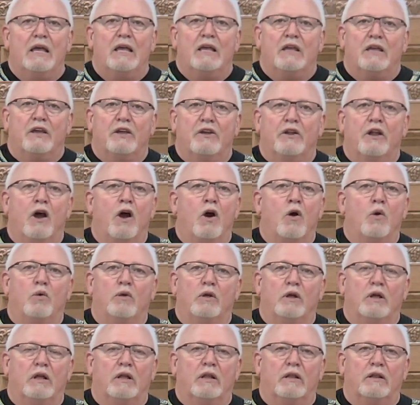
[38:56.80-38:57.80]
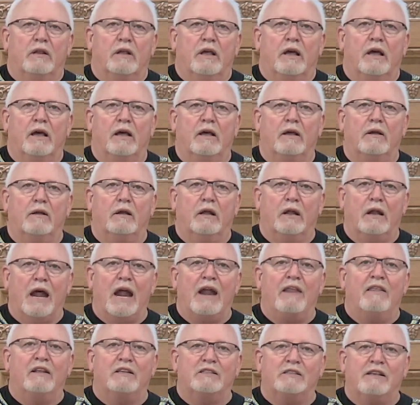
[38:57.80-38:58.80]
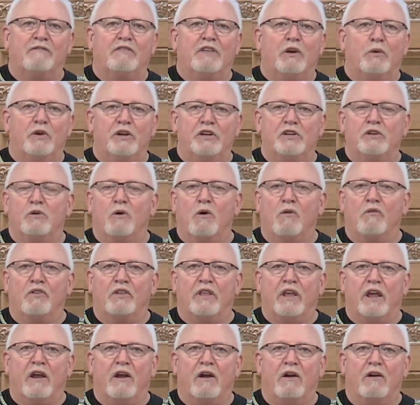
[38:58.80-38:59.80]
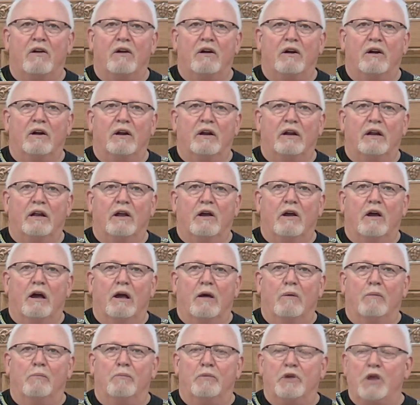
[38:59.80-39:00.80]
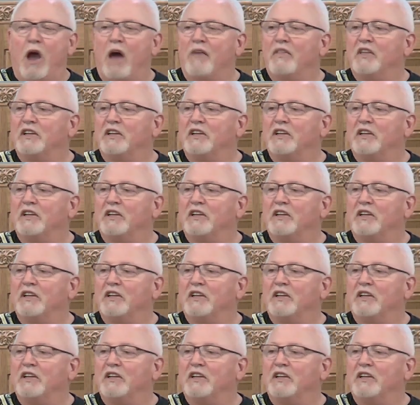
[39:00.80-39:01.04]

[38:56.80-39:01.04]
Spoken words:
A lot of the stuff that we do over there, beyond the